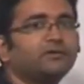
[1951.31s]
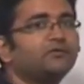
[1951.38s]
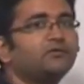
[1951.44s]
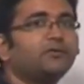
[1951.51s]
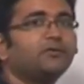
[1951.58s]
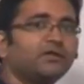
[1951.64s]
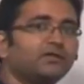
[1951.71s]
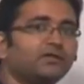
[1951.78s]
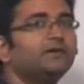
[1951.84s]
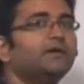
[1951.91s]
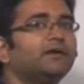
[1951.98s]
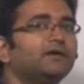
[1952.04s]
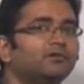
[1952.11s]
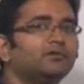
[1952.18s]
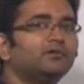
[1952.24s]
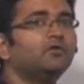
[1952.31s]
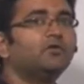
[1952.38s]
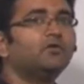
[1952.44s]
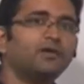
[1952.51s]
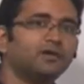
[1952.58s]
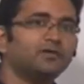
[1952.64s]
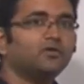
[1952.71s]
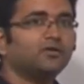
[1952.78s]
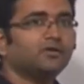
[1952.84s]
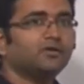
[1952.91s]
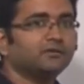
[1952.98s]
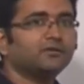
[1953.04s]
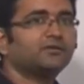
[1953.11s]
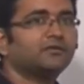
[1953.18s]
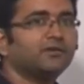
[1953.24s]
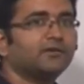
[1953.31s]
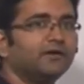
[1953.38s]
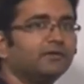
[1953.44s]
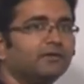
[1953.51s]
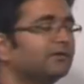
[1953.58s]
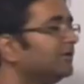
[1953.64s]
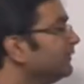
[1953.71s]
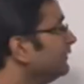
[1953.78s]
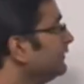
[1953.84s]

and you can say that it is 0 or does not exist, right?